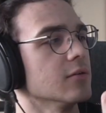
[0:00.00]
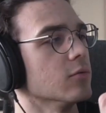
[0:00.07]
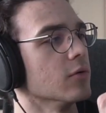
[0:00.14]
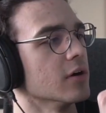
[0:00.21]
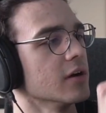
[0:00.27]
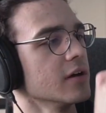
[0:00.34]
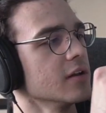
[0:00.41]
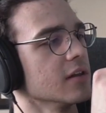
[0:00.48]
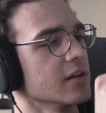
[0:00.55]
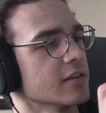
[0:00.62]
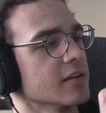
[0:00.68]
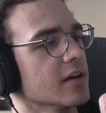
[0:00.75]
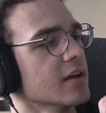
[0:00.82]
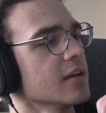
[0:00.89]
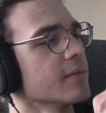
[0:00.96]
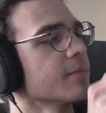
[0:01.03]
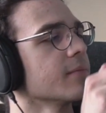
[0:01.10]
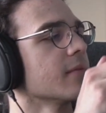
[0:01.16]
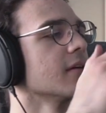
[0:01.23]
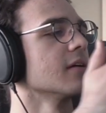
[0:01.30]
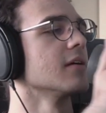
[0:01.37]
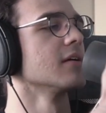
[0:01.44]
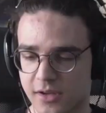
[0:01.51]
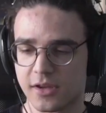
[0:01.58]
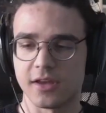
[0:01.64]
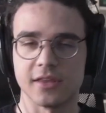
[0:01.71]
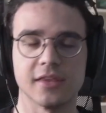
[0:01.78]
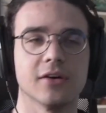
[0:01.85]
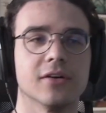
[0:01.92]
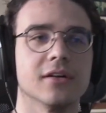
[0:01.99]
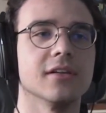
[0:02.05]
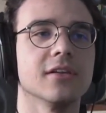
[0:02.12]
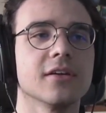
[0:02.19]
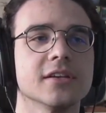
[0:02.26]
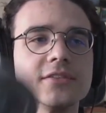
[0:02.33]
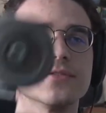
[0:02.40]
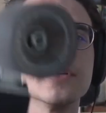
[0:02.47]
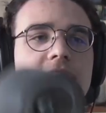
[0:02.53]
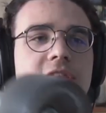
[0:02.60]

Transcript: wide, like that. Now, look at this funny